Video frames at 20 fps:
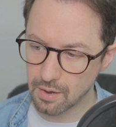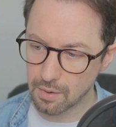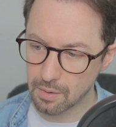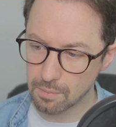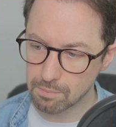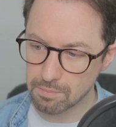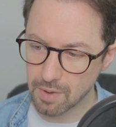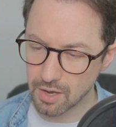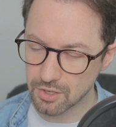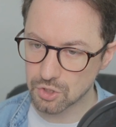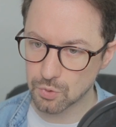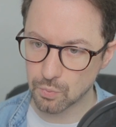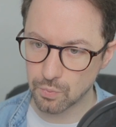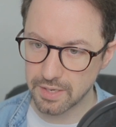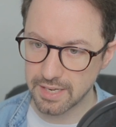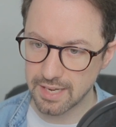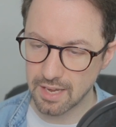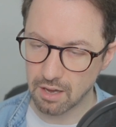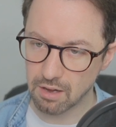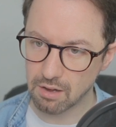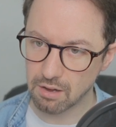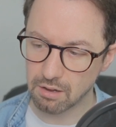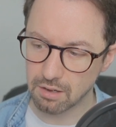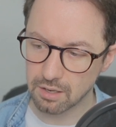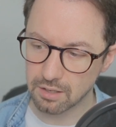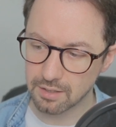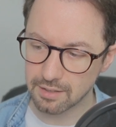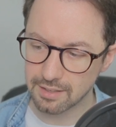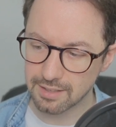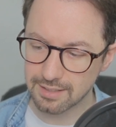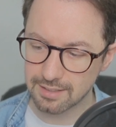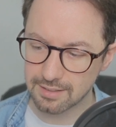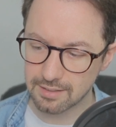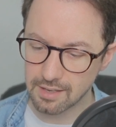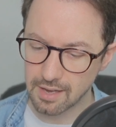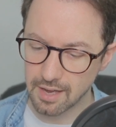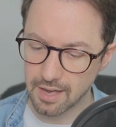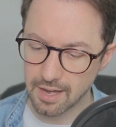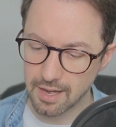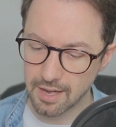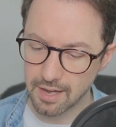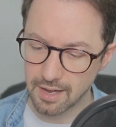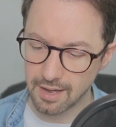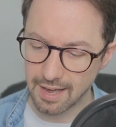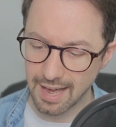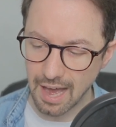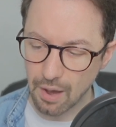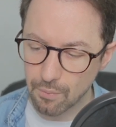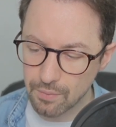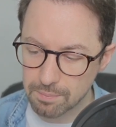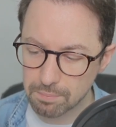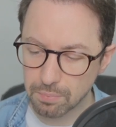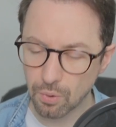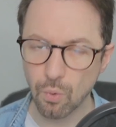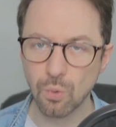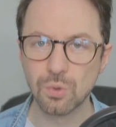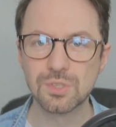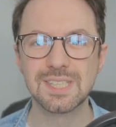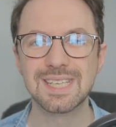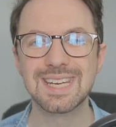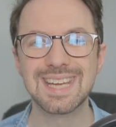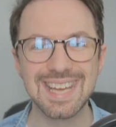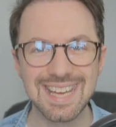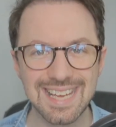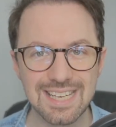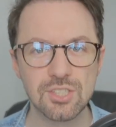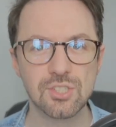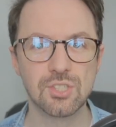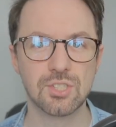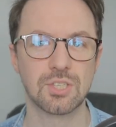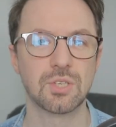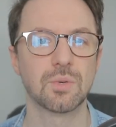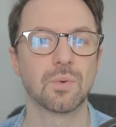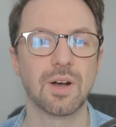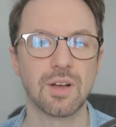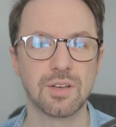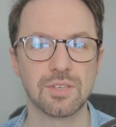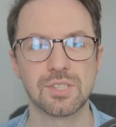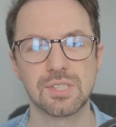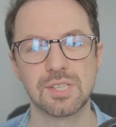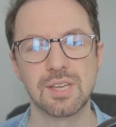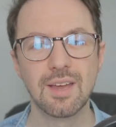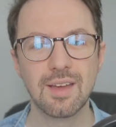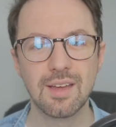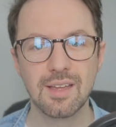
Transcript: much we are, uh, how important it is to us